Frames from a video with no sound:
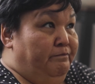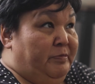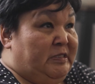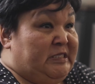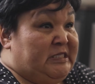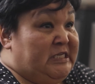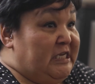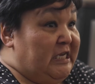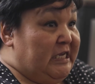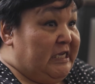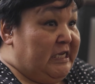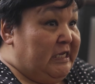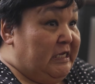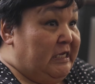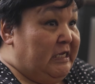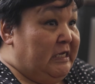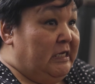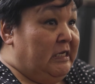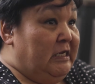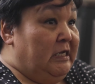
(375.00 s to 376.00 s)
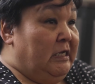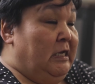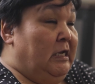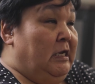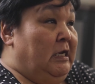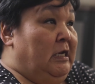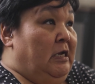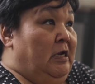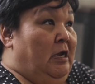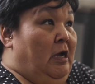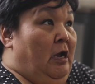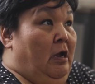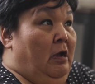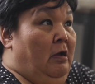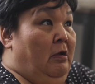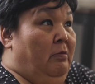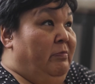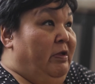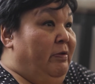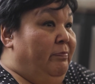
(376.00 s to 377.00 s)
tea.
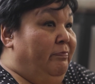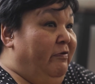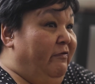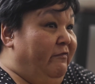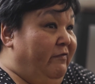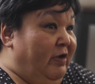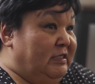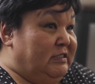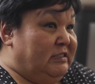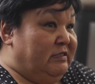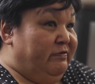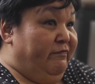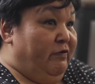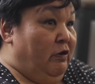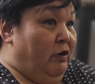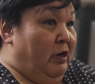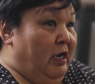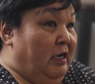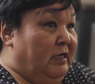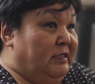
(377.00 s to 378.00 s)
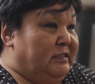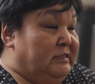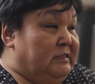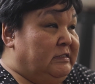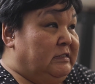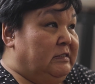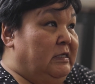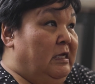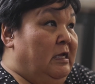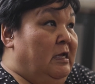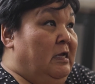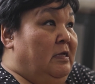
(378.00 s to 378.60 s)
It provides for us.